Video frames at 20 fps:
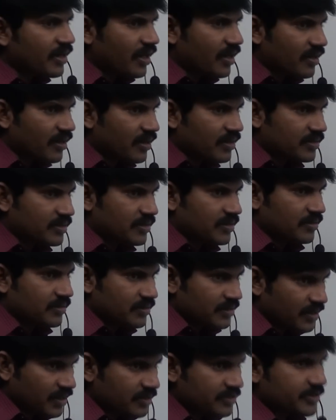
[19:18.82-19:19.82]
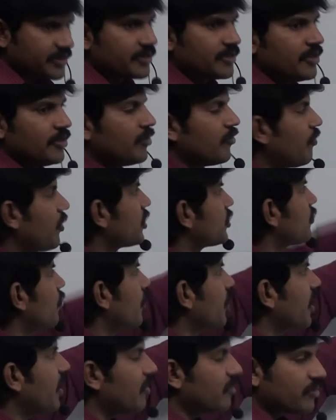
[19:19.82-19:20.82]
or not? Yes. First
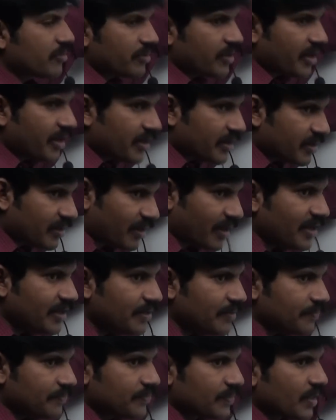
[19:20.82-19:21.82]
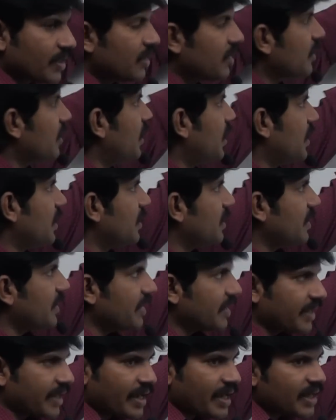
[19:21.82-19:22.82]
we have to take try, and
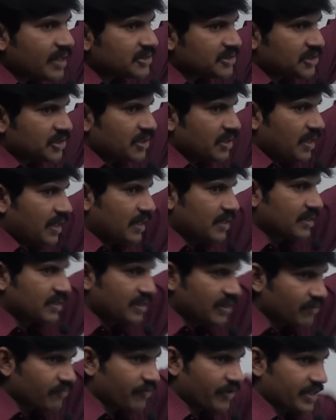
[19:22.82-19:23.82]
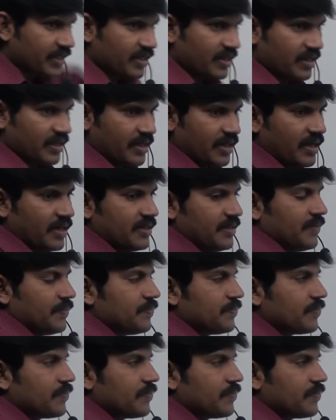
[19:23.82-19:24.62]
then catch, and then finally add.